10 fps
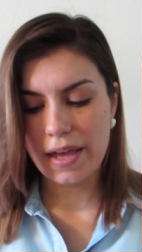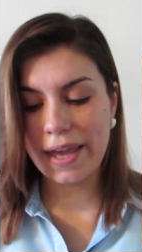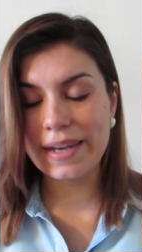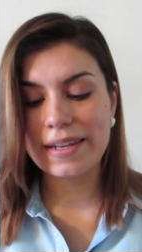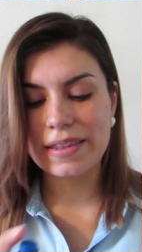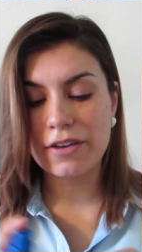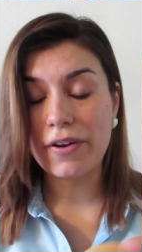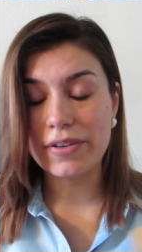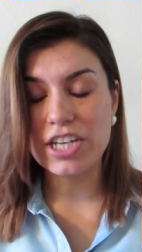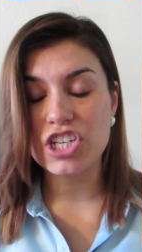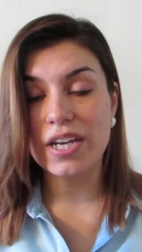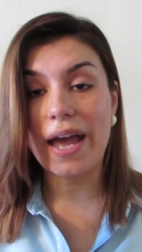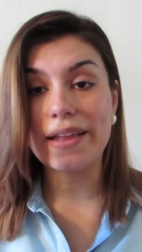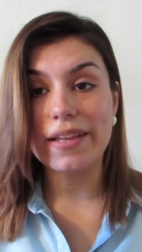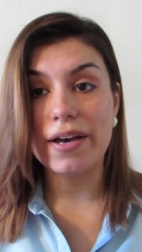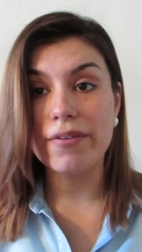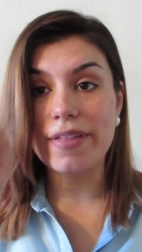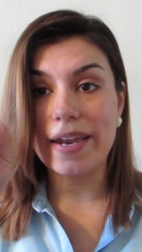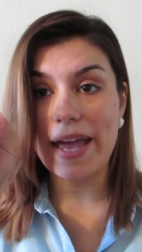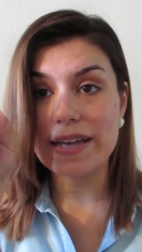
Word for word: and the foundation, I love that it